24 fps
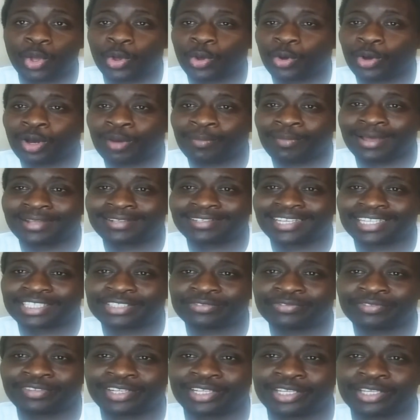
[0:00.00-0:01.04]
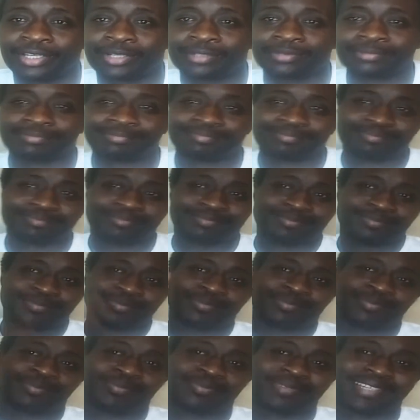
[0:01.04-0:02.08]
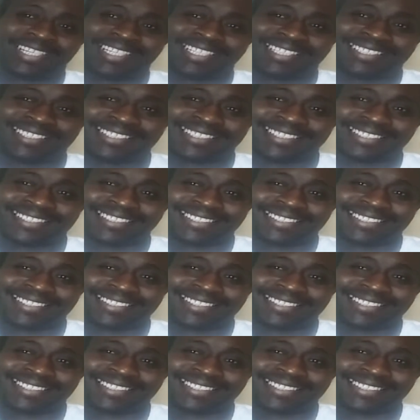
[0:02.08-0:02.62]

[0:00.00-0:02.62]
on my next video. Peace.